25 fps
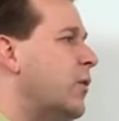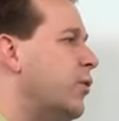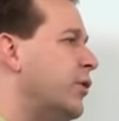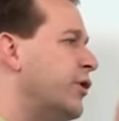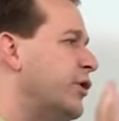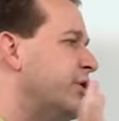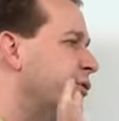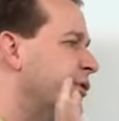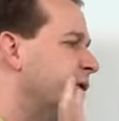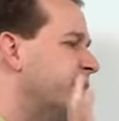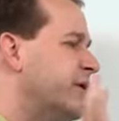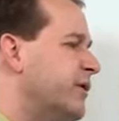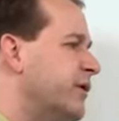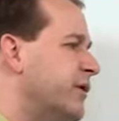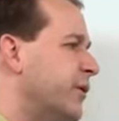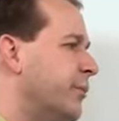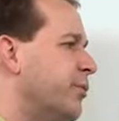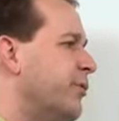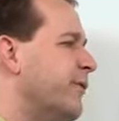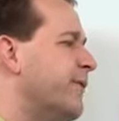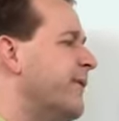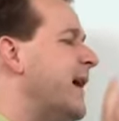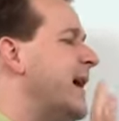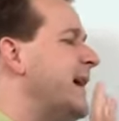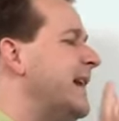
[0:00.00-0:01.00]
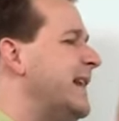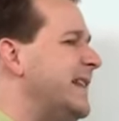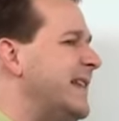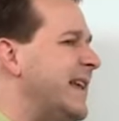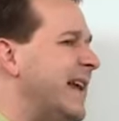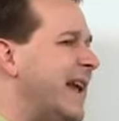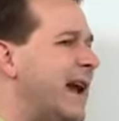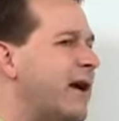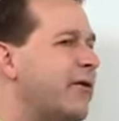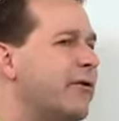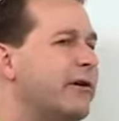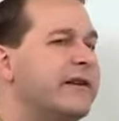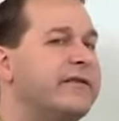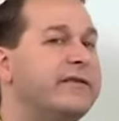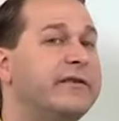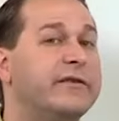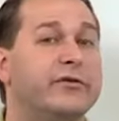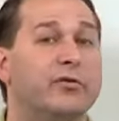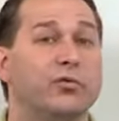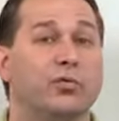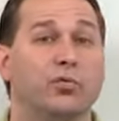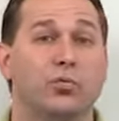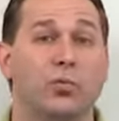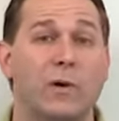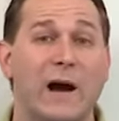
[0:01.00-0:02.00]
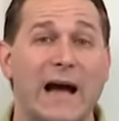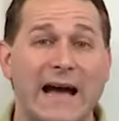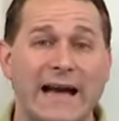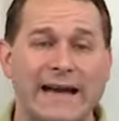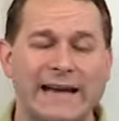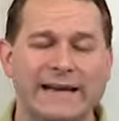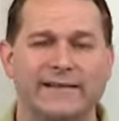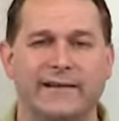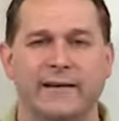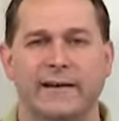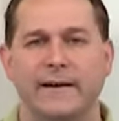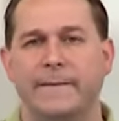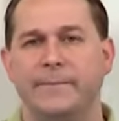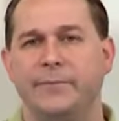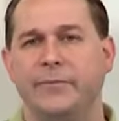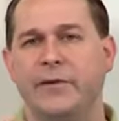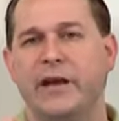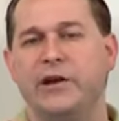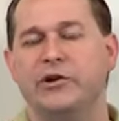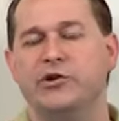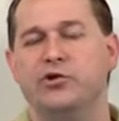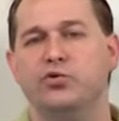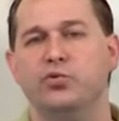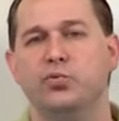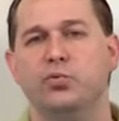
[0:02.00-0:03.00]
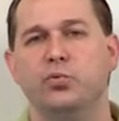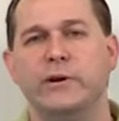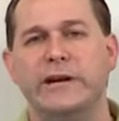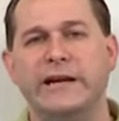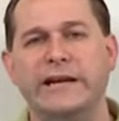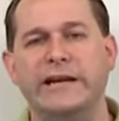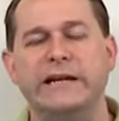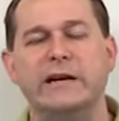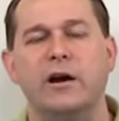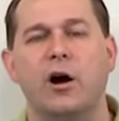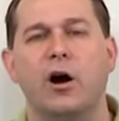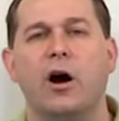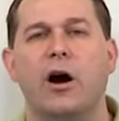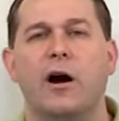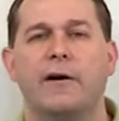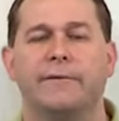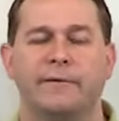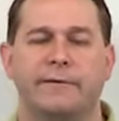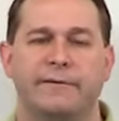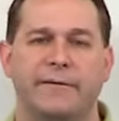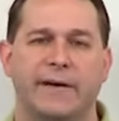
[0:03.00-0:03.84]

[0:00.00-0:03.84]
Well, you're you're providing the area to the right, and you read off a